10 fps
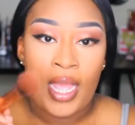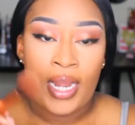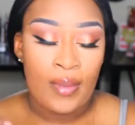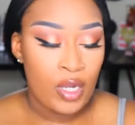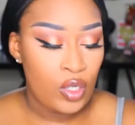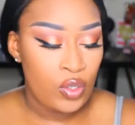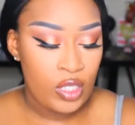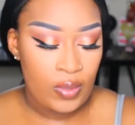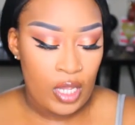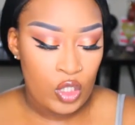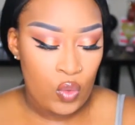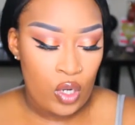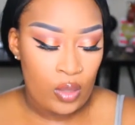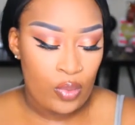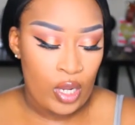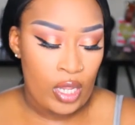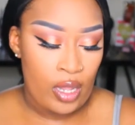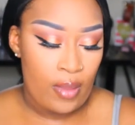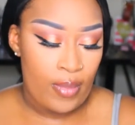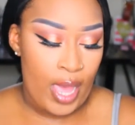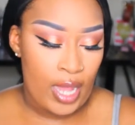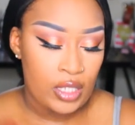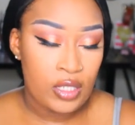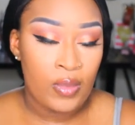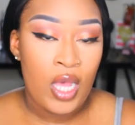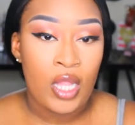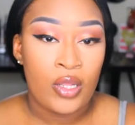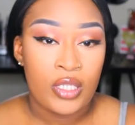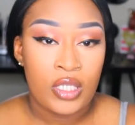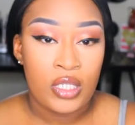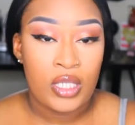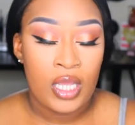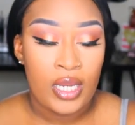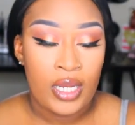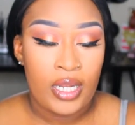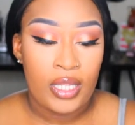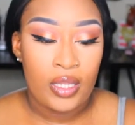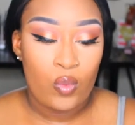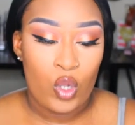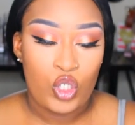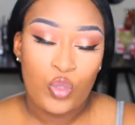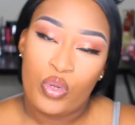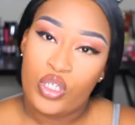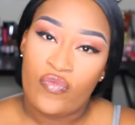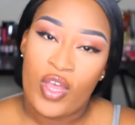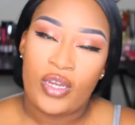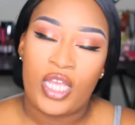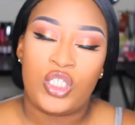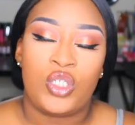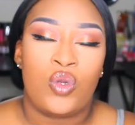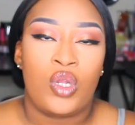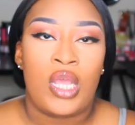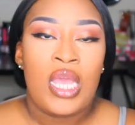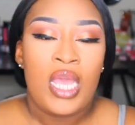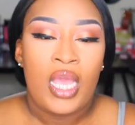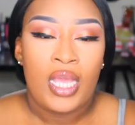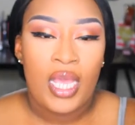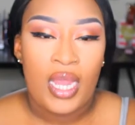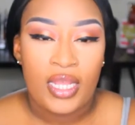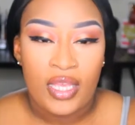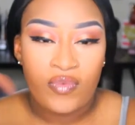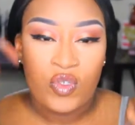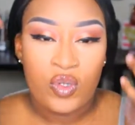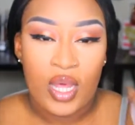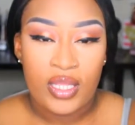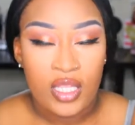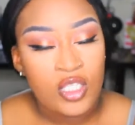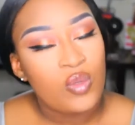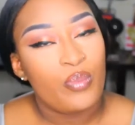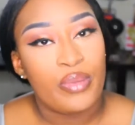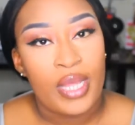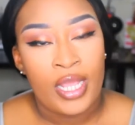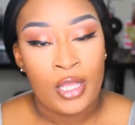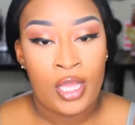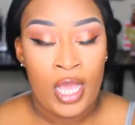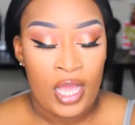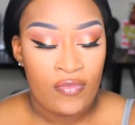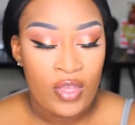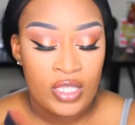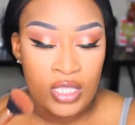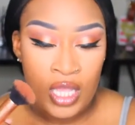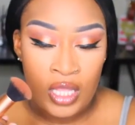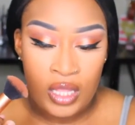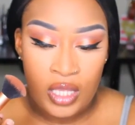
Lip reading: I'm going to do this because you want to bring back some color into the skin. Once you put your foundation on, it kind of gives you like this blank canvas and